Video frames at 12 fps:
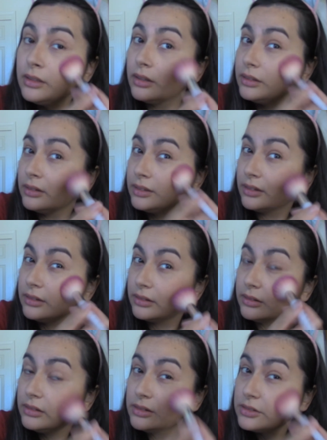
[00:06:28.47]
And
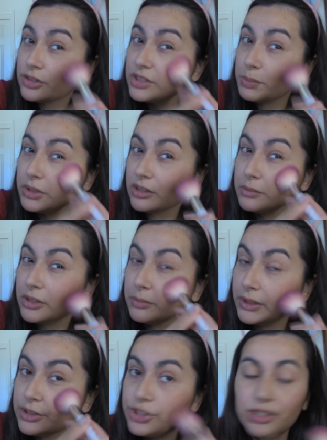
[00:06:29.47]
then just put them on
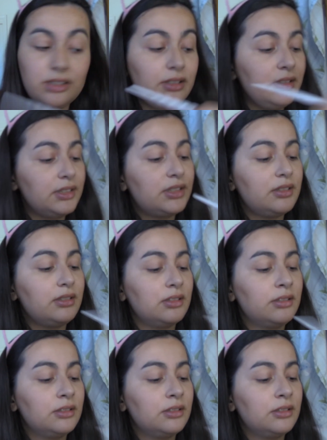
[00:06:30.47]
my cheeks.